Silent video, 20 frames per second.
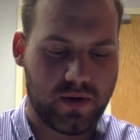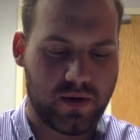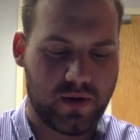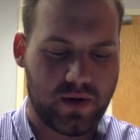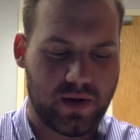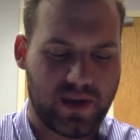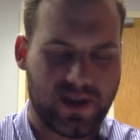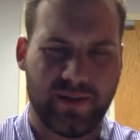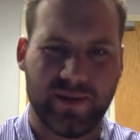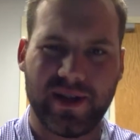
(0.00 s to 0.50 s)

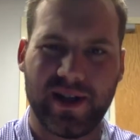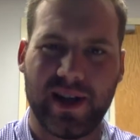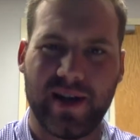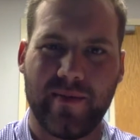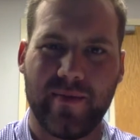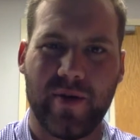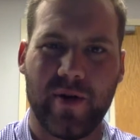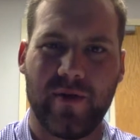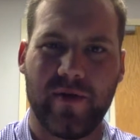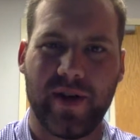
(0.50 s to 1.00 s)
it's almost like a
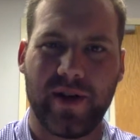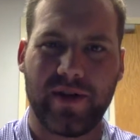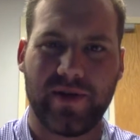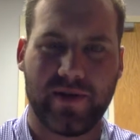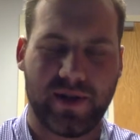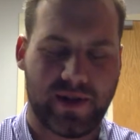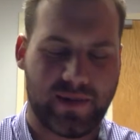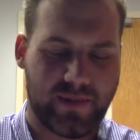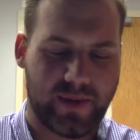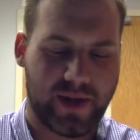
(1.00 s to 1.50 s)
motivational
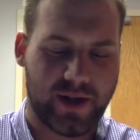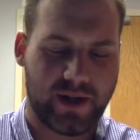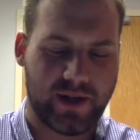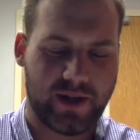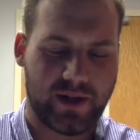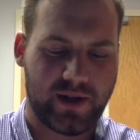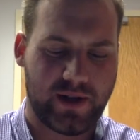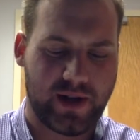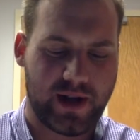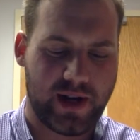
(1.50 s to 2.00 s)

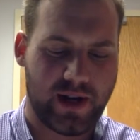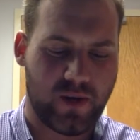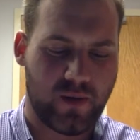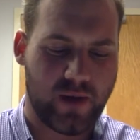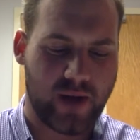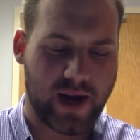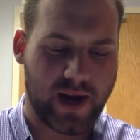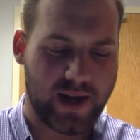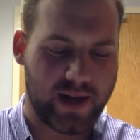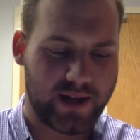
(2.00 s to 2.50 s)
speech in a way.